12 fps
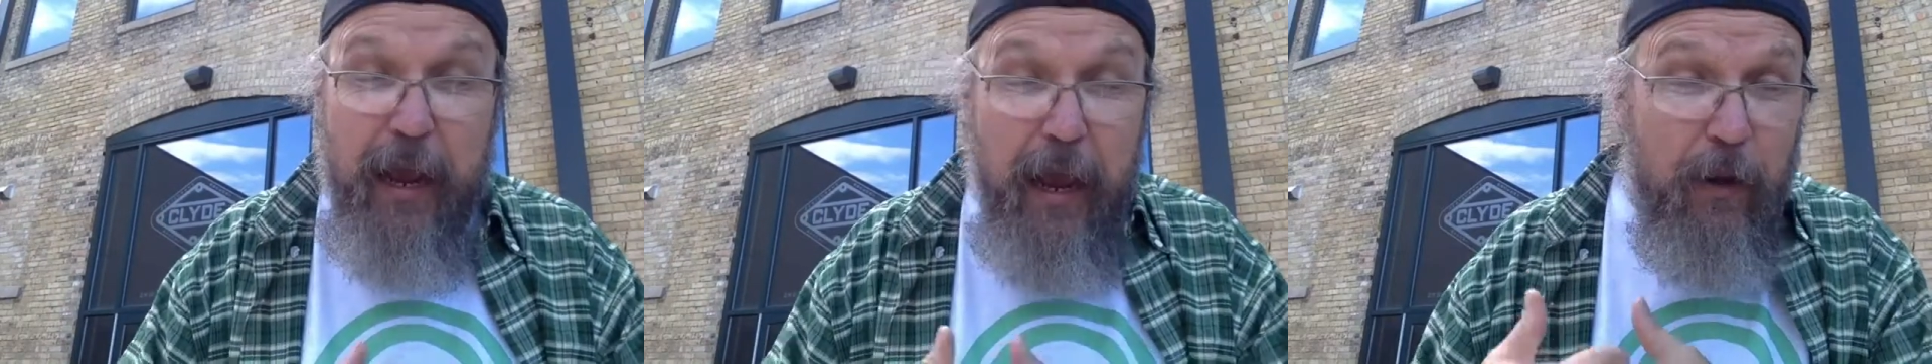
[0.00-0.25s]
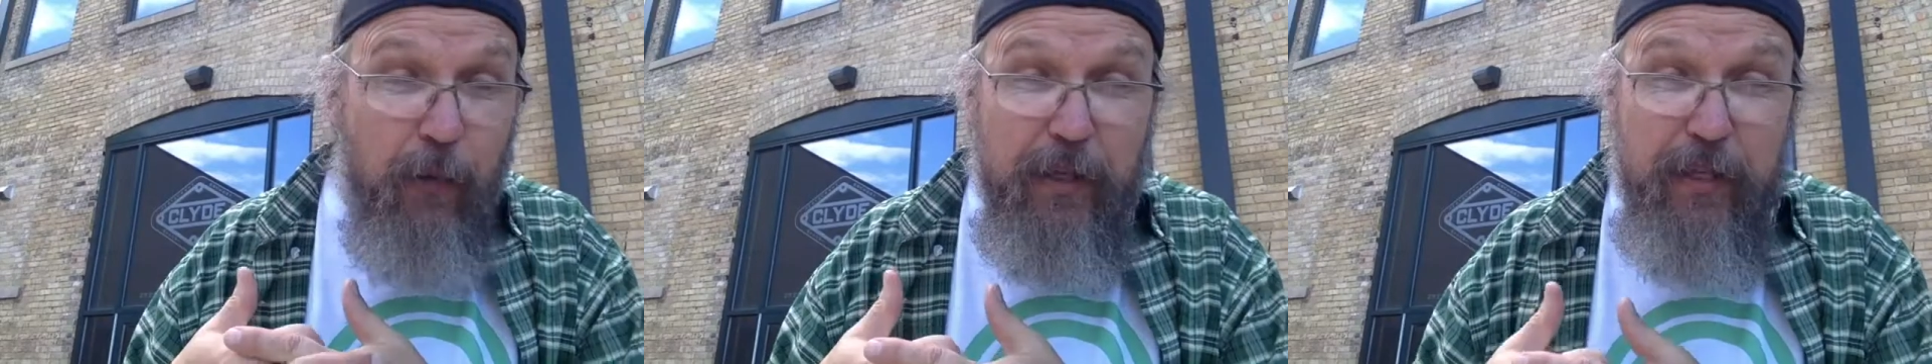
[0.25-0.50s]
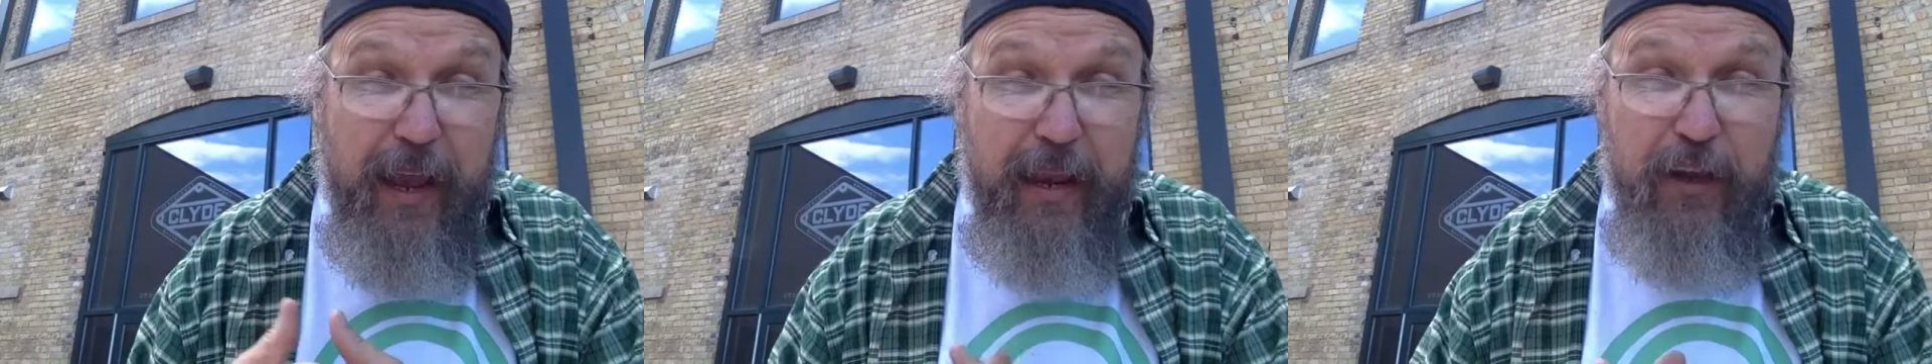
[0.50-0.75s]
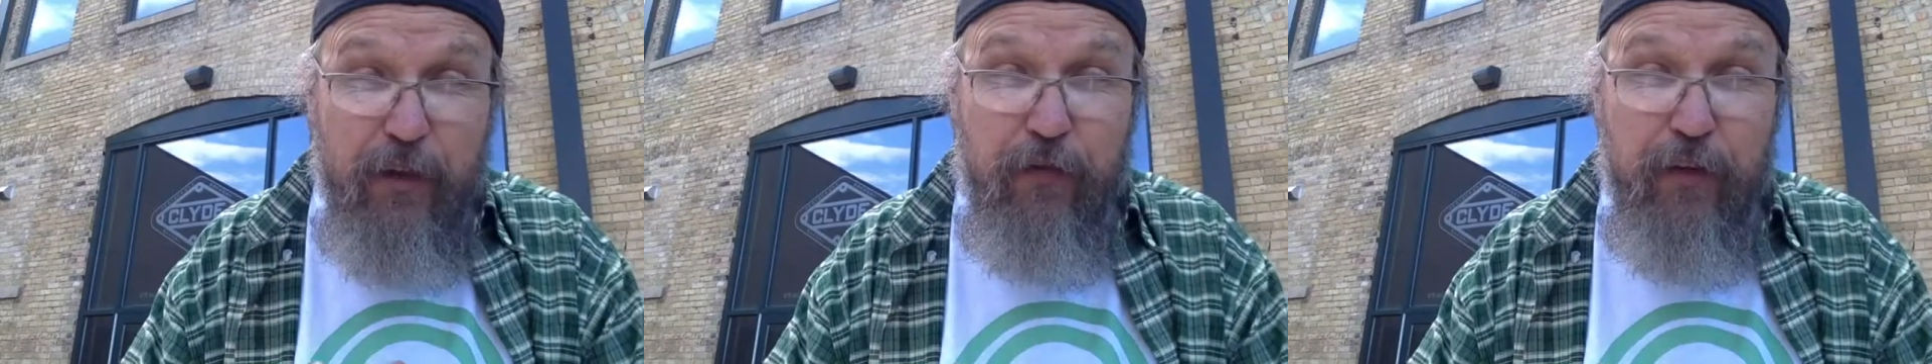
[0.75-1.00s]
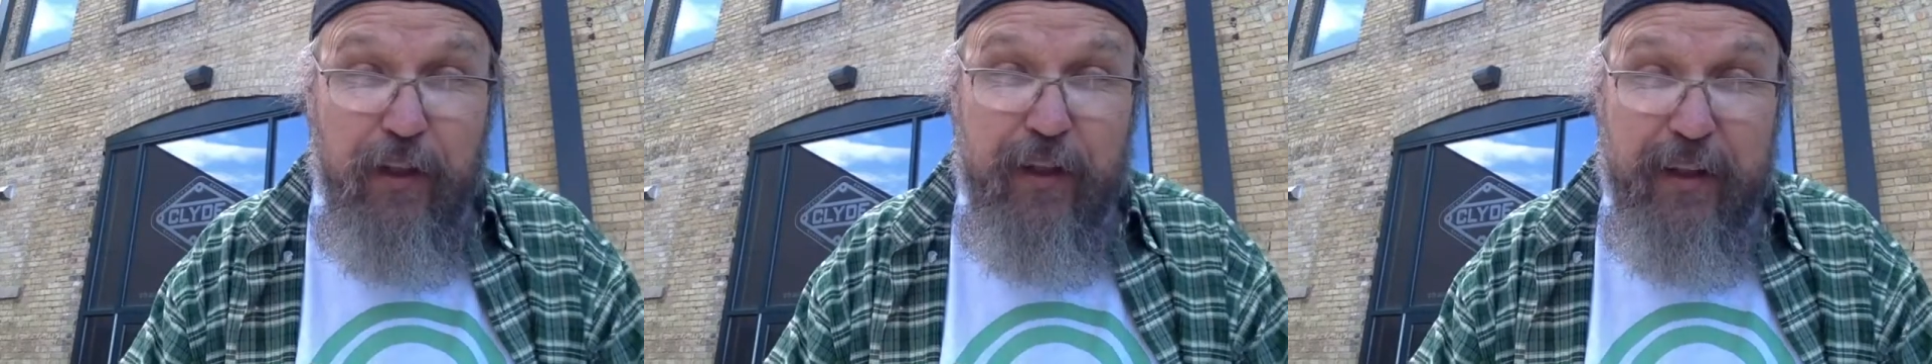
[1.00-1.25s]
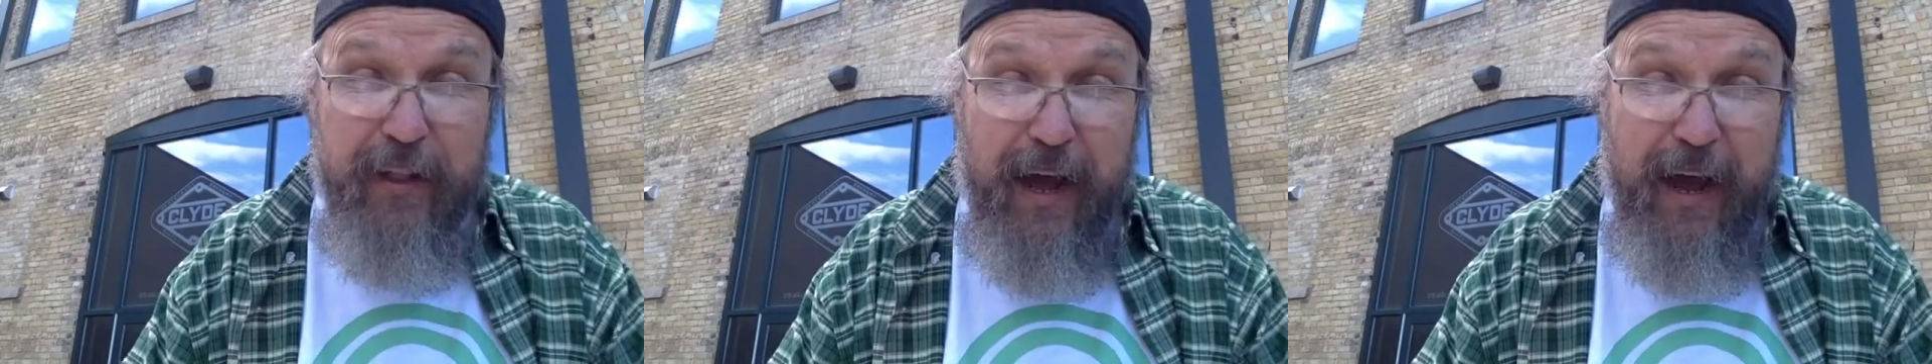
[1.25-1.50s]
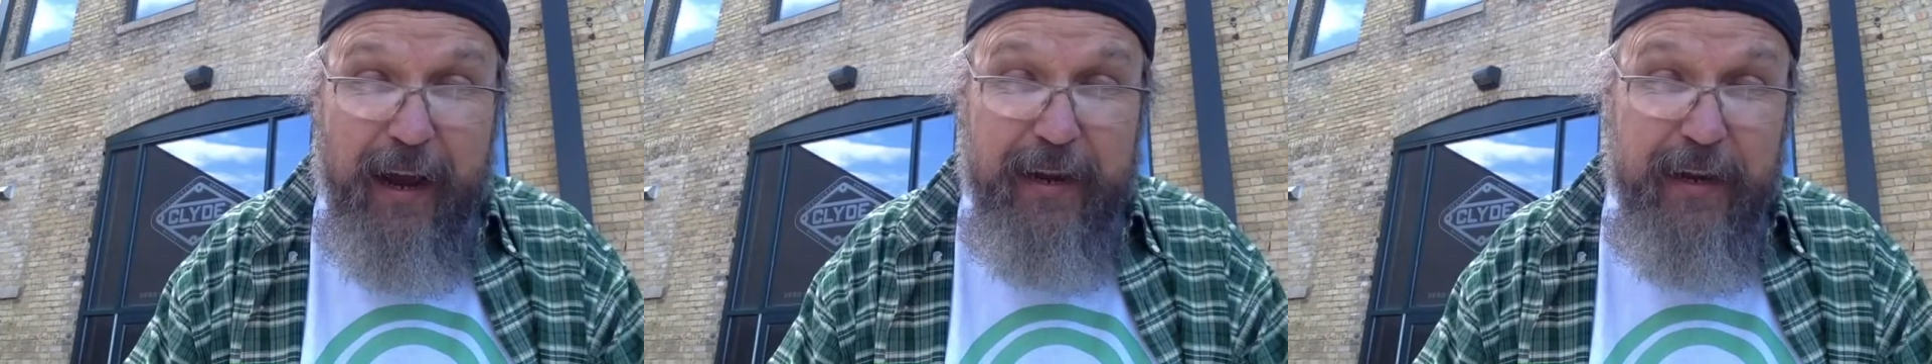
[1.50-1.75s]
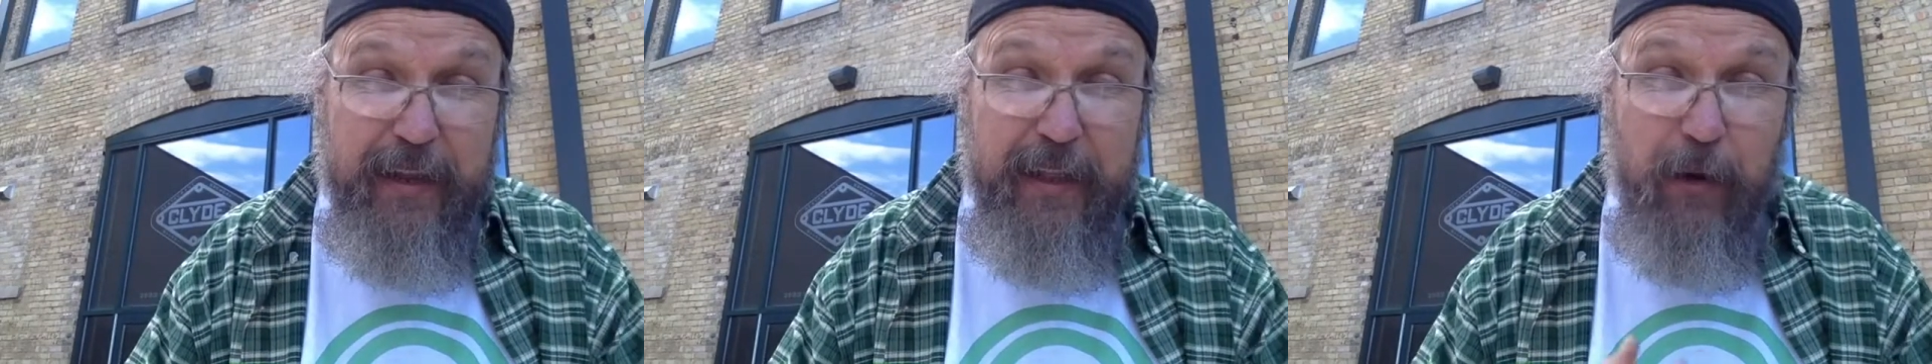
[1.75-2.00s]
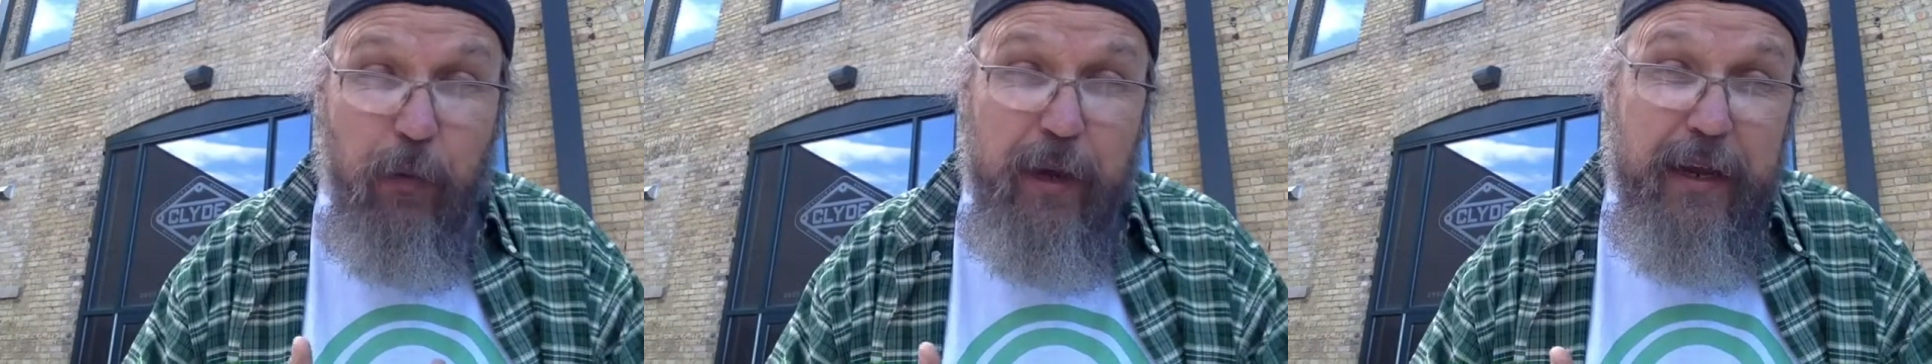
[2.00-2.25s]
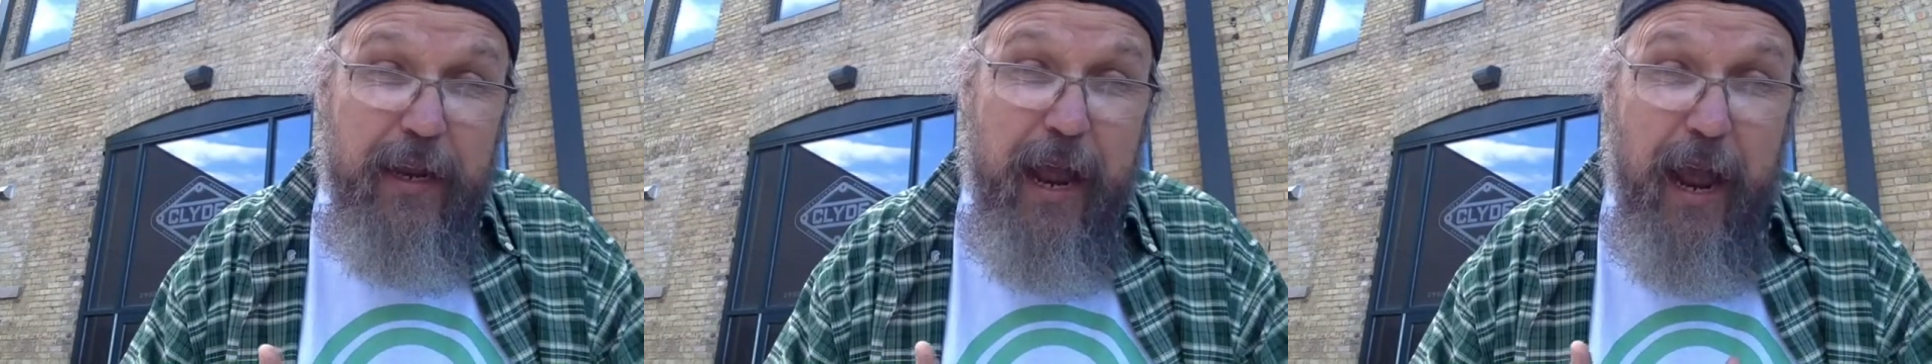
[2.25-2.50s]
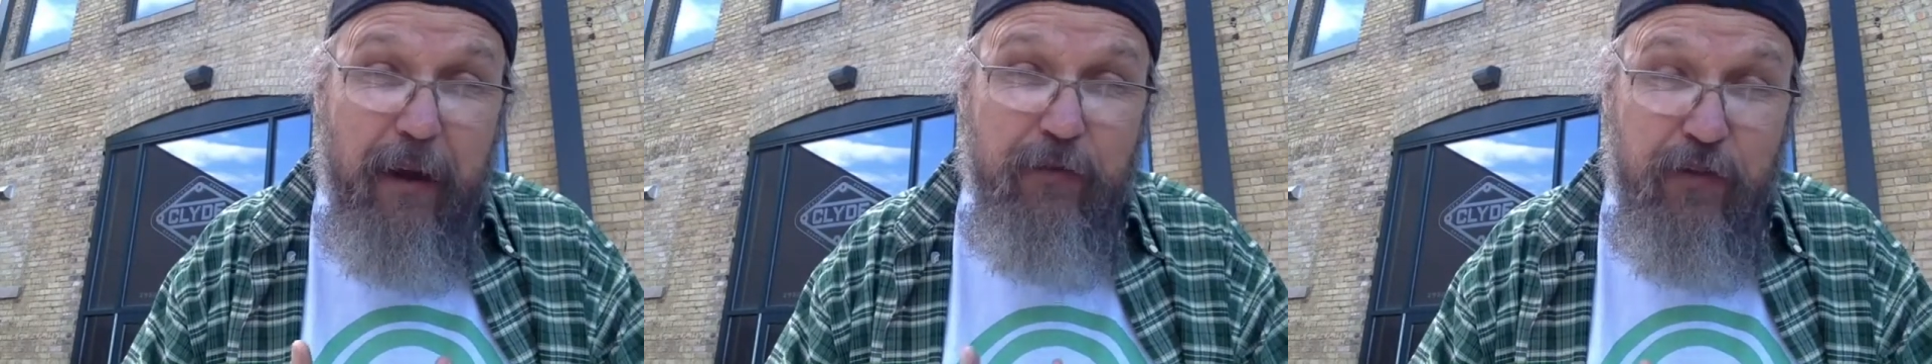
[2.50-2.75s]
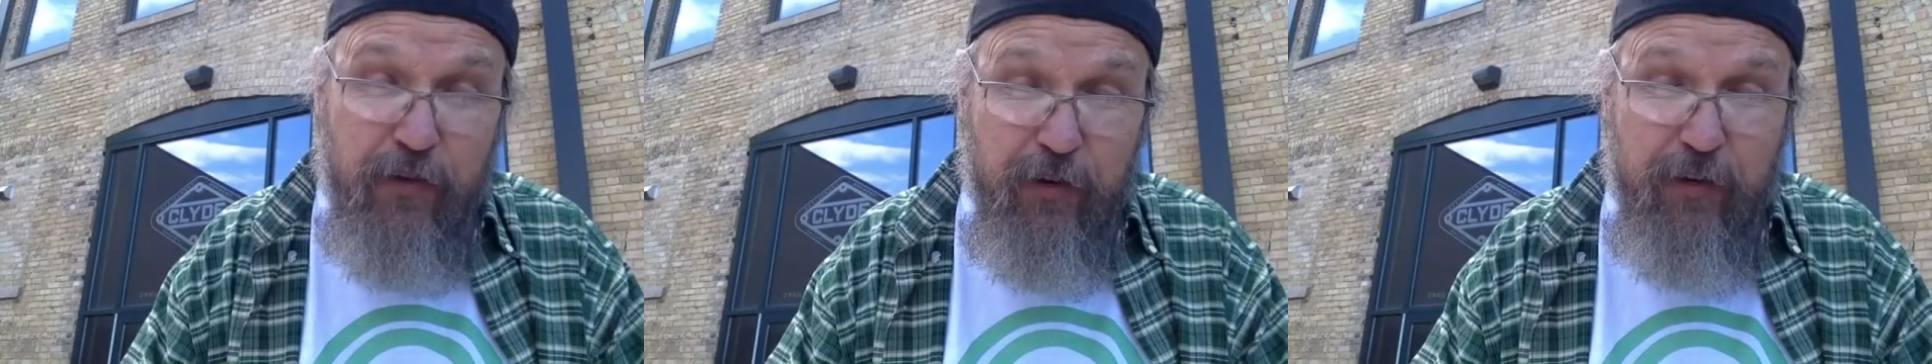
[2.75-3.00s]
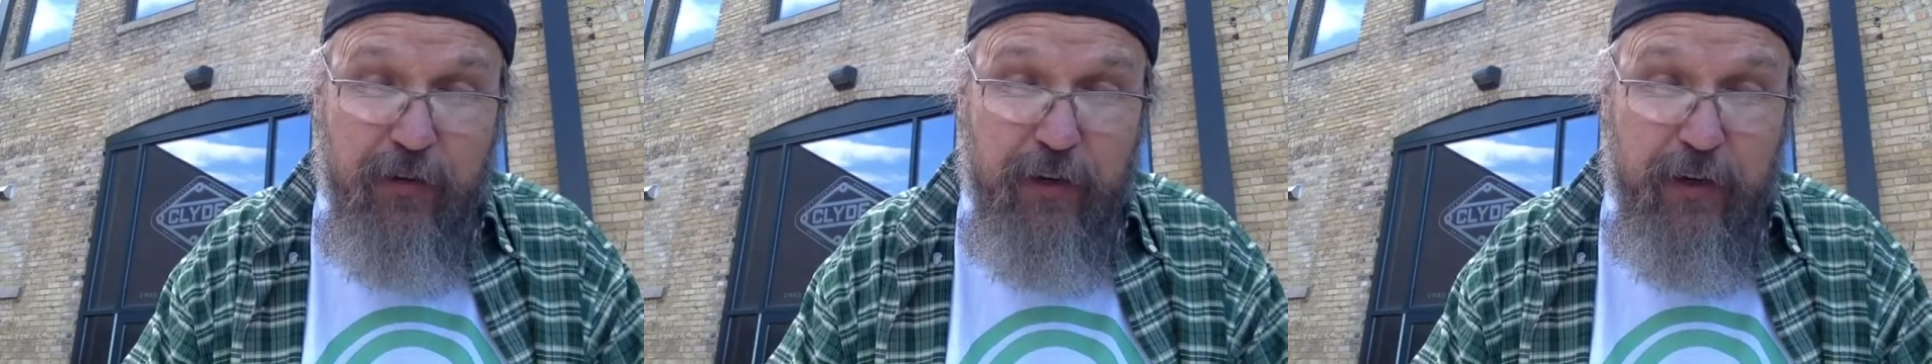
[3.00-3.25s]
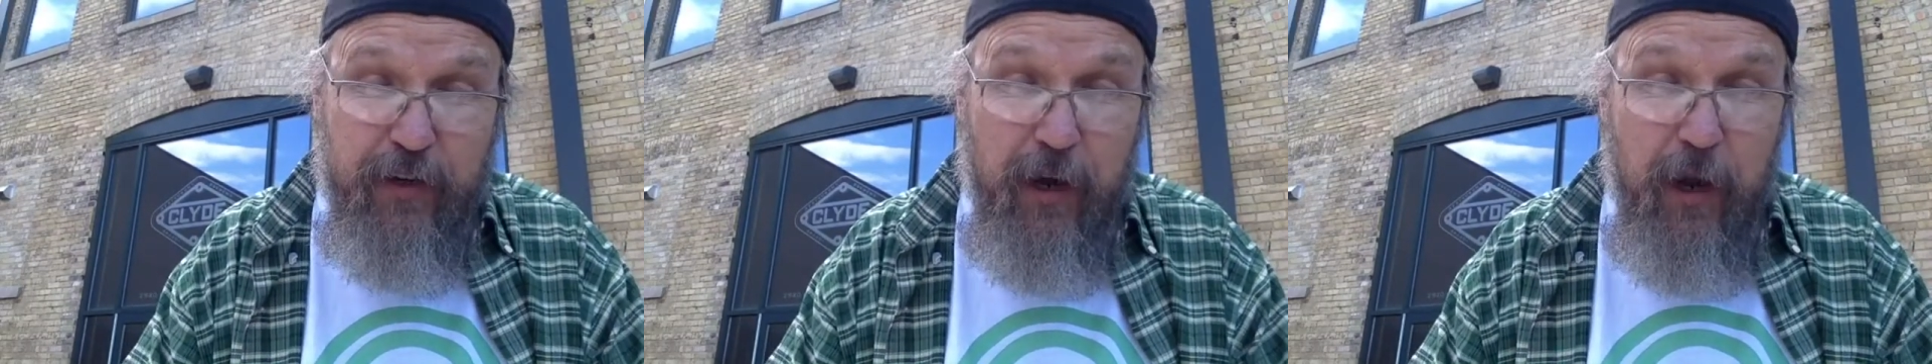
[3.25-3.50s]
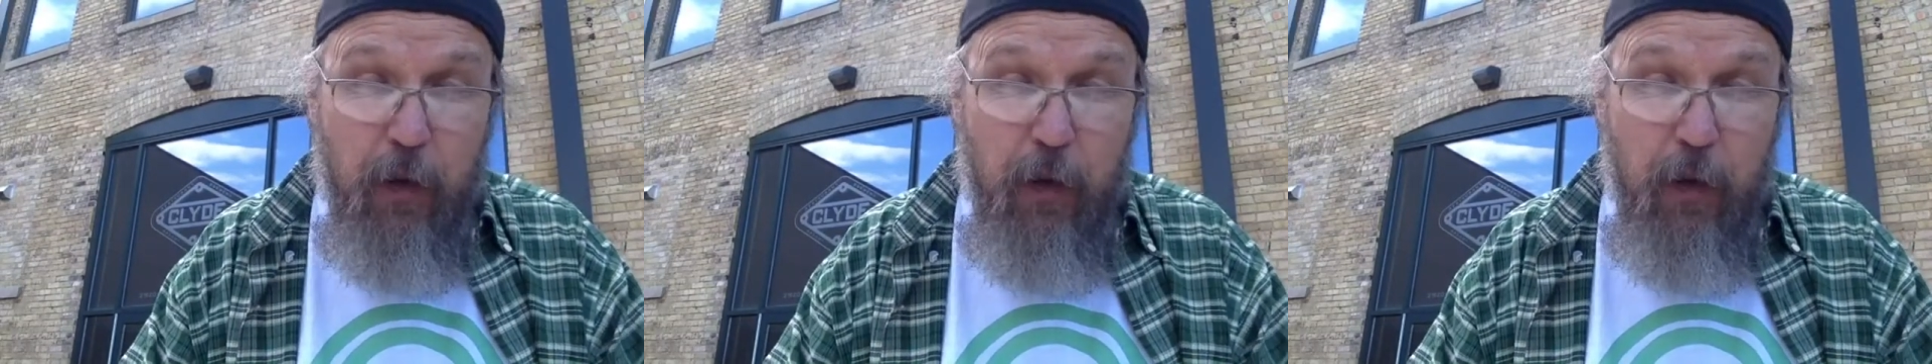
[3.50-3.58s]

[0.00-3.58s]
And we thank you for the Clyde and that we can have church here.